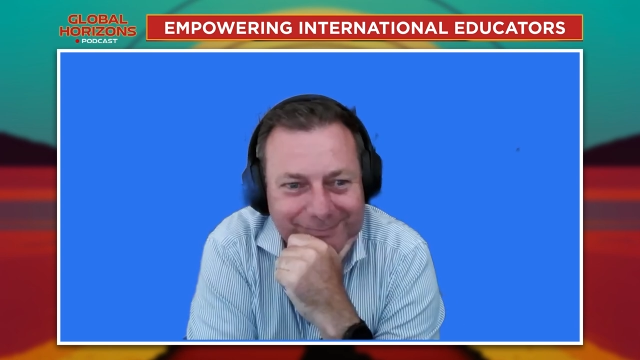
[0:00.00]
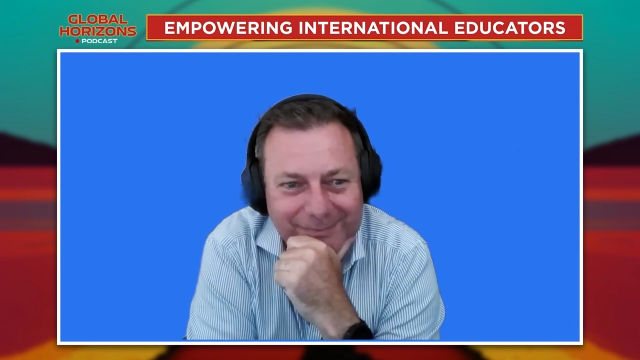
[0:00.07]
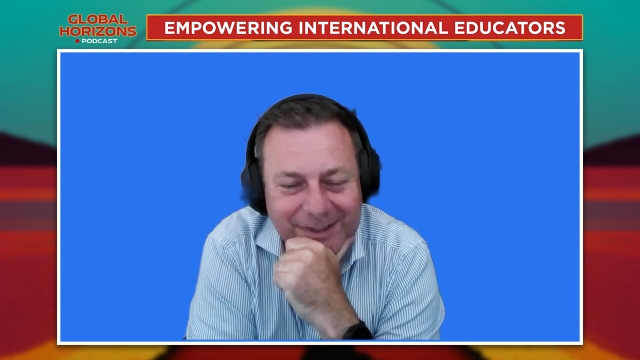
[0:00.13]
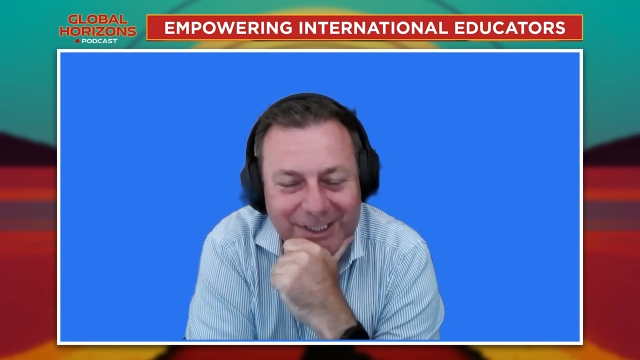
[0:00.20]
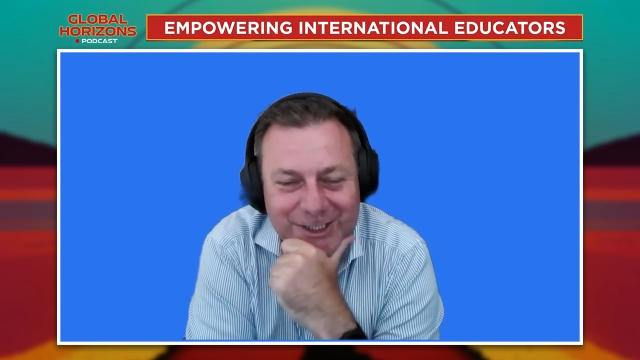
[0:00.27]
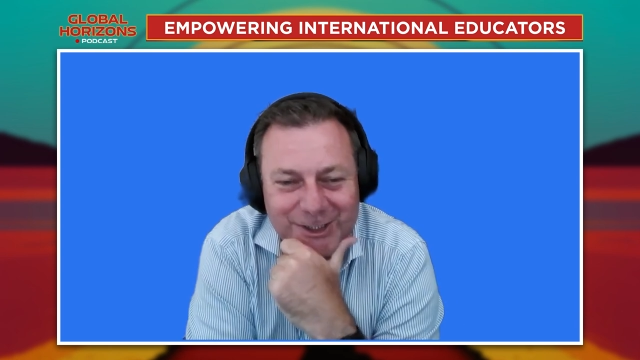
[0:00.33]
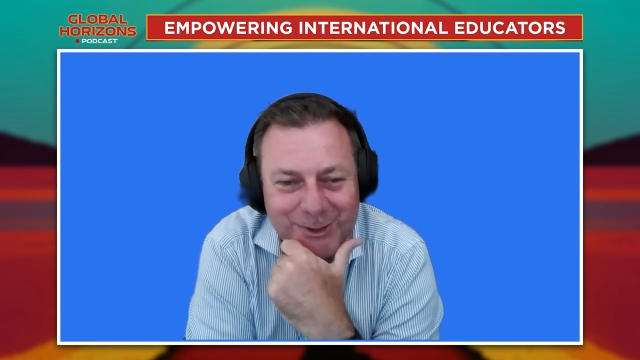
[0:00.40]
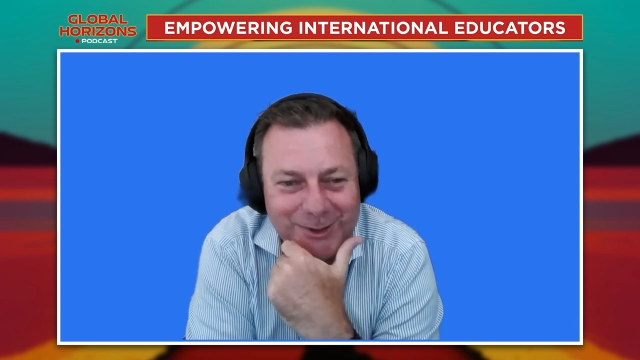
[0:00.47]

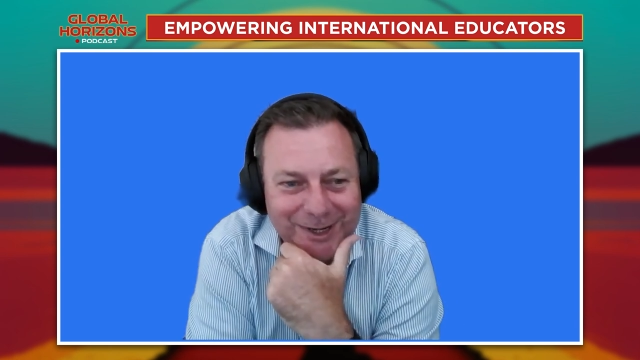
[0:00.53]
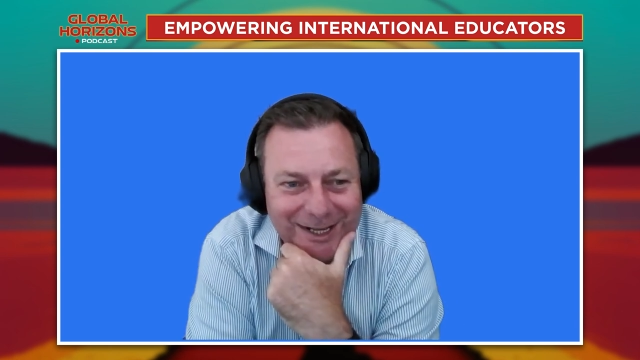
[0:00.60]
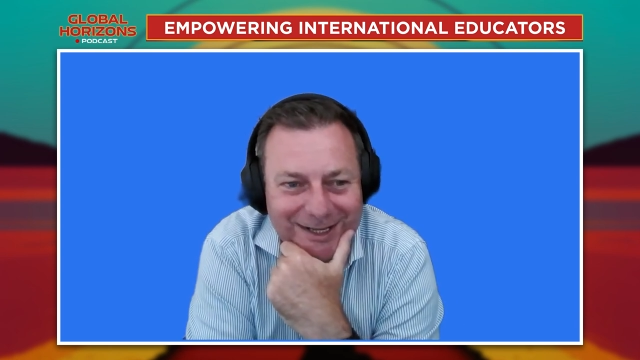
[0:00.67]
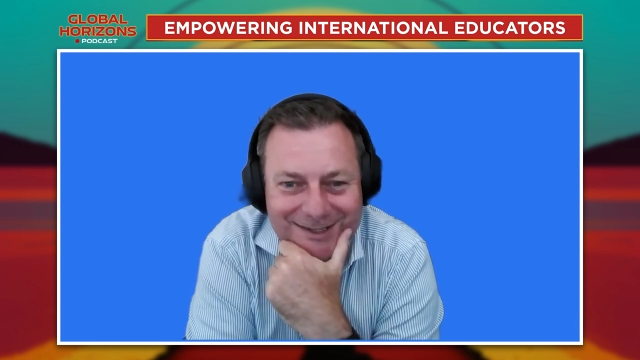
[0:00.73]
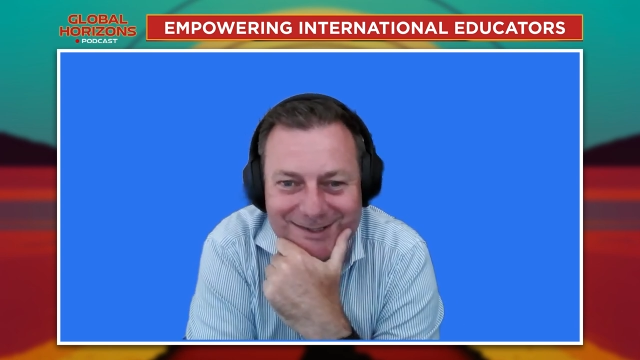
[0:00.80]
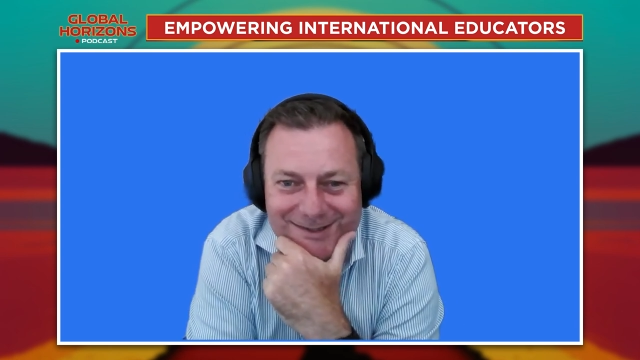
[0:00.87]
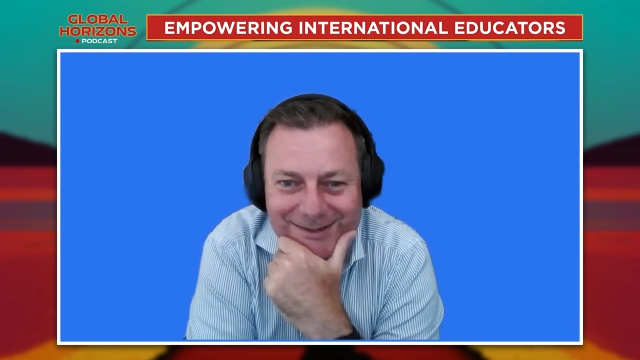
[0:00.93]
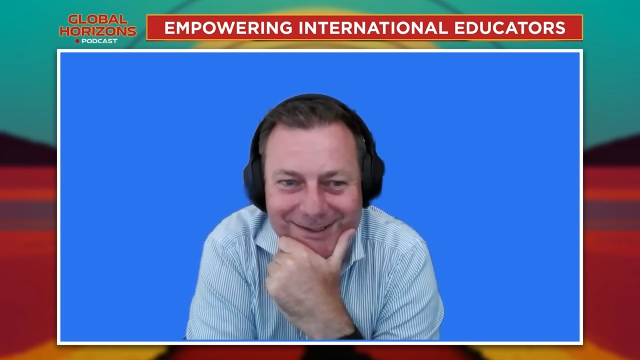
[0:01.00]
It sure
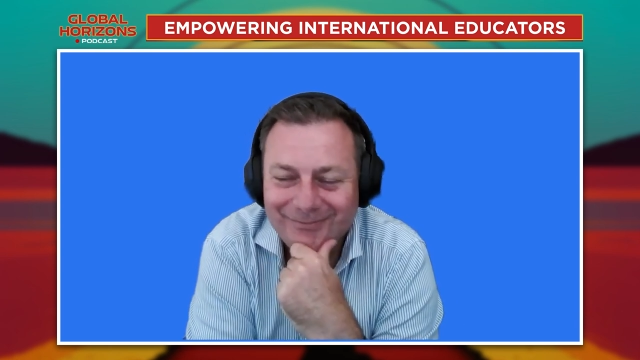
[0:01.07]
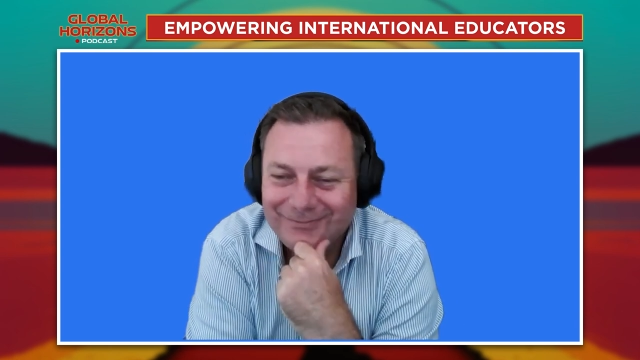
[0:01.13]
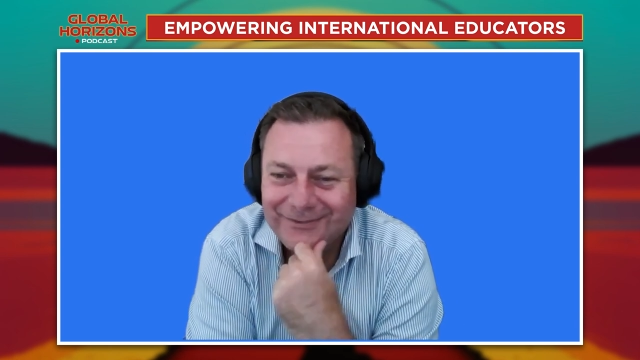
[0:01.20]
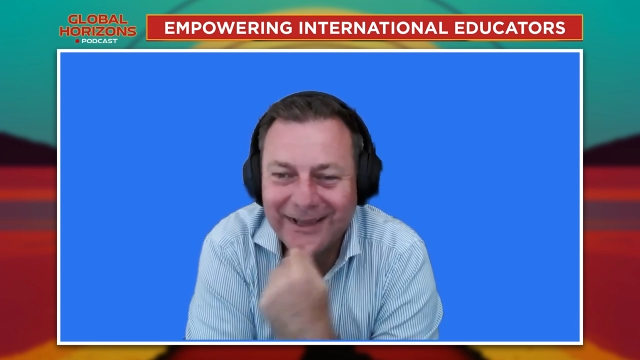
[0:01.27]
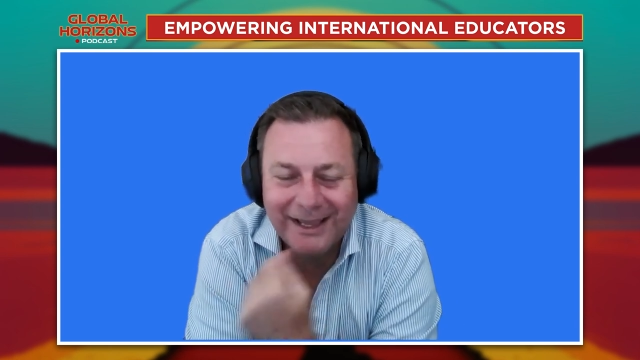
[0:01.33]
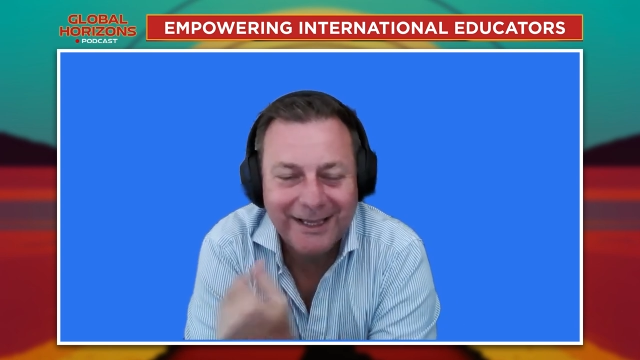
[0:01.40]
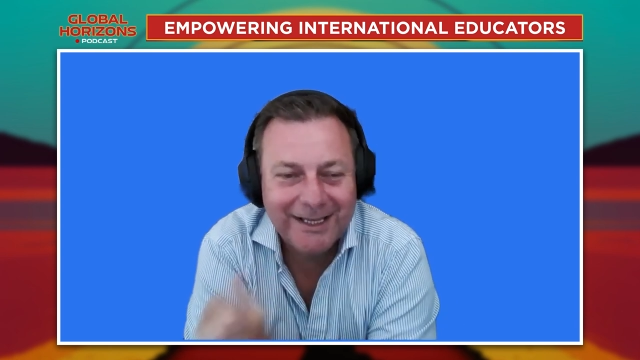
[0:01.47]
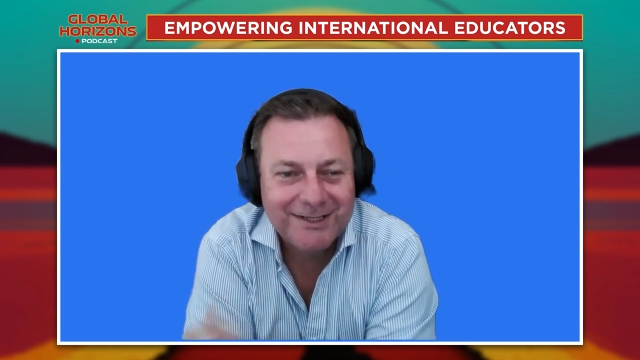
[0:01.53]
does. It's,
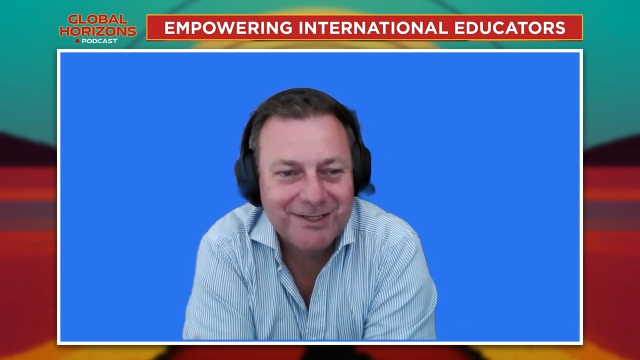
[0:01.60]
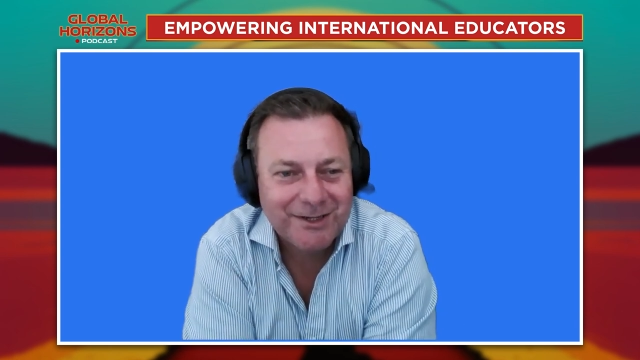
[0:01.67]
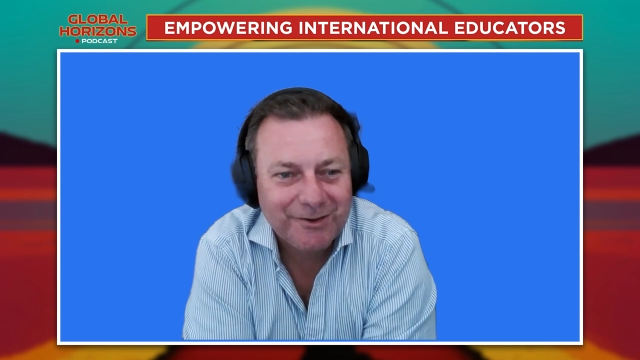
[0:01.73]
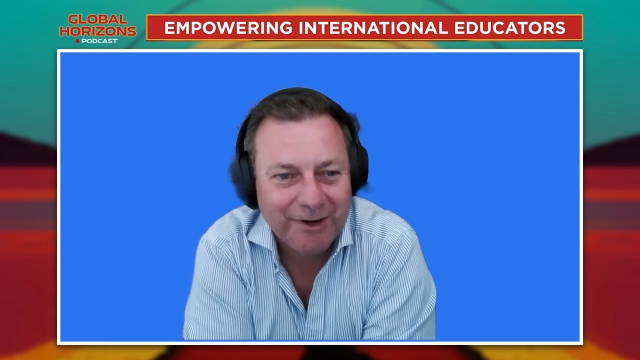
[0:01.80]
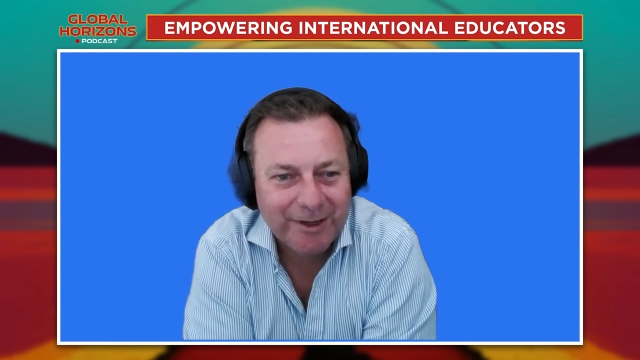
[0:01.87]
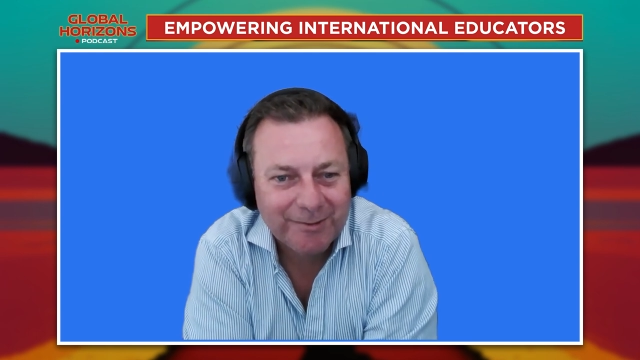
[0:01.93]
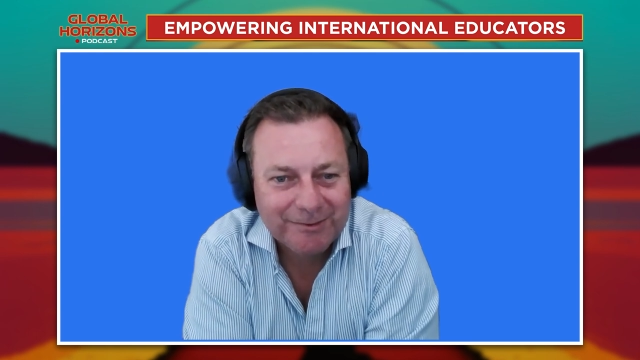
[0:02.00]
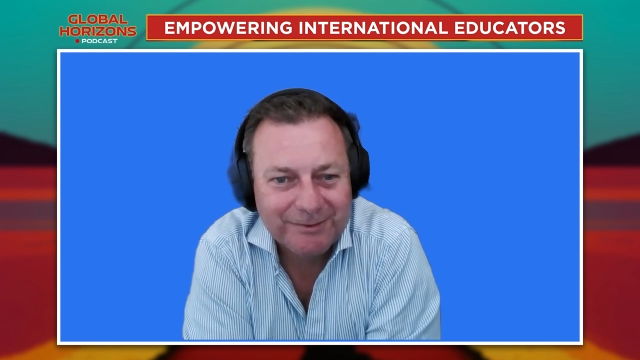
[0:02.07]
yeah, it's
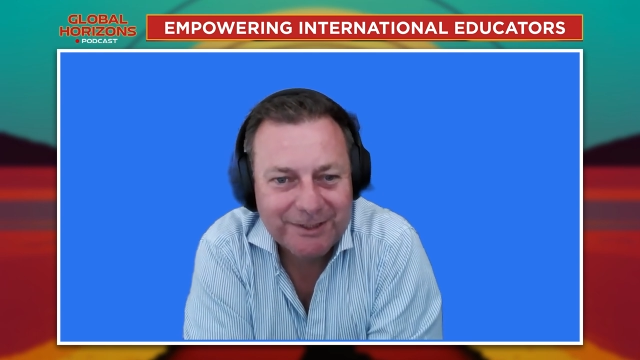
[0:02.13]
incredible.